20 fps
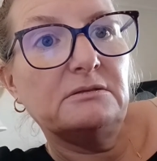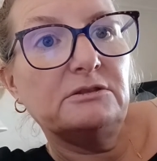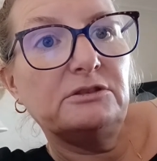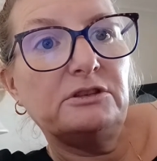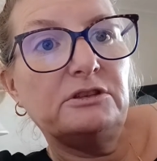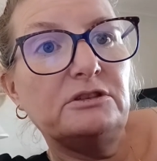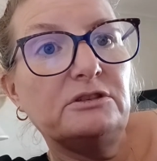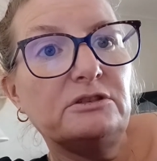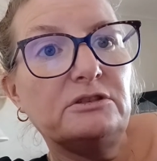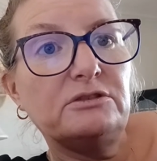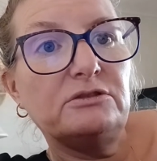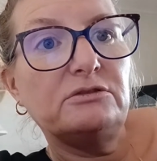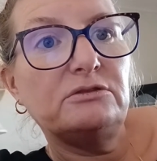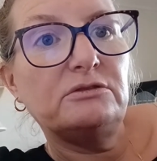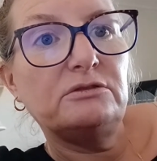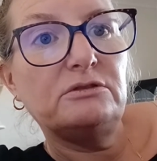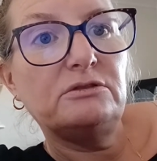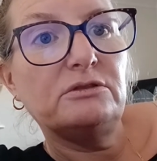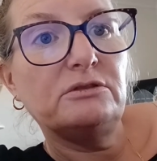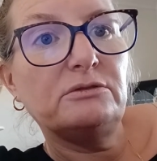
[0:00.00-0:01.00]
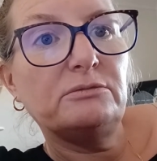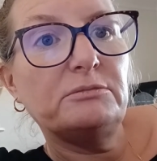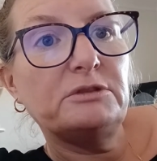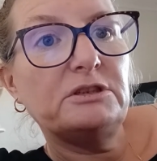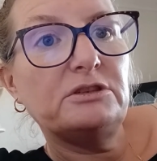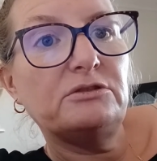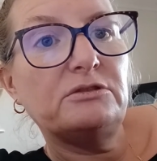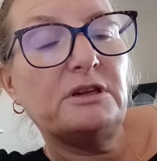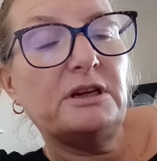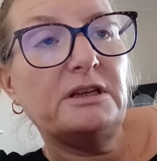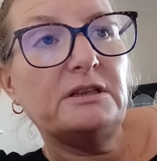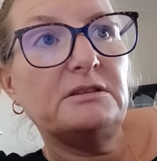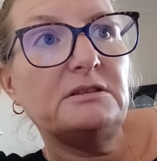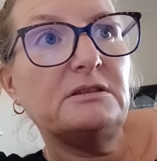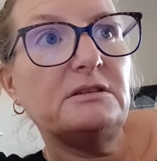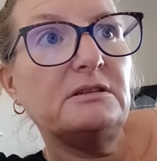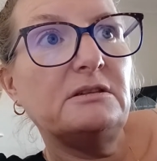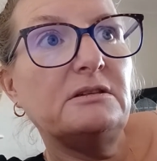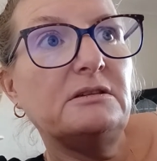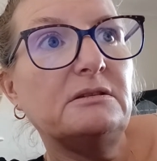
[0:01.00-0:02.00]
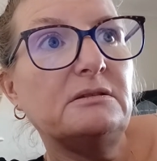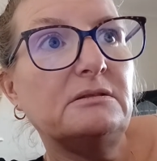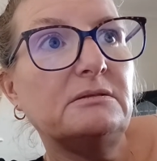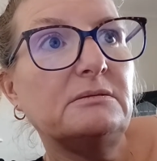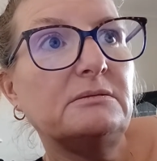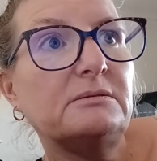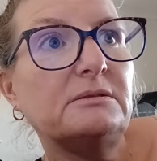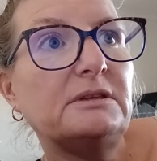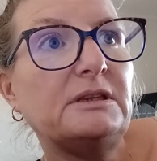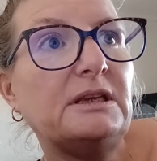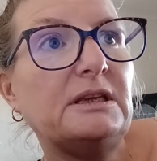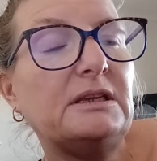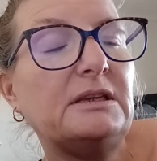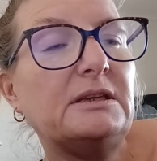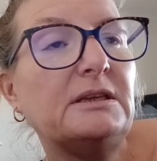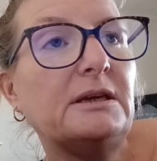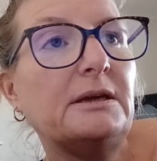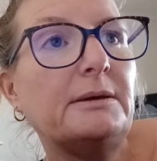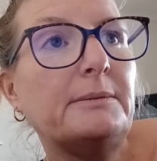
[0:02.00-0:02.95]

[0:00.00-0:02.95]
she just took me straight to the